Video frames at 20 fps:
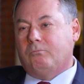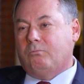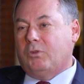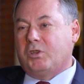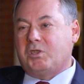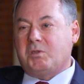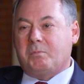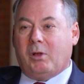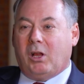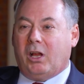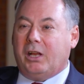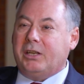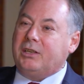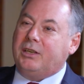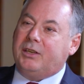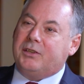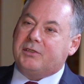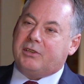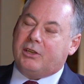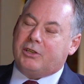respond
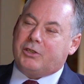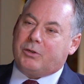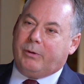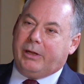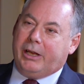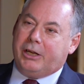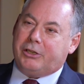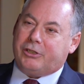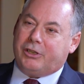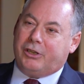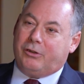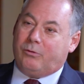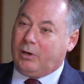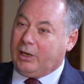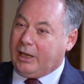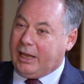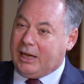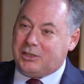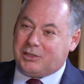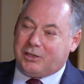in the situation,
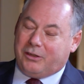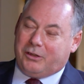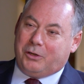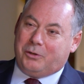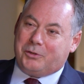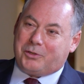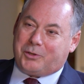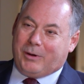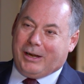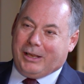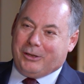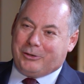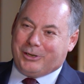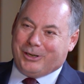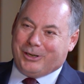relate to those around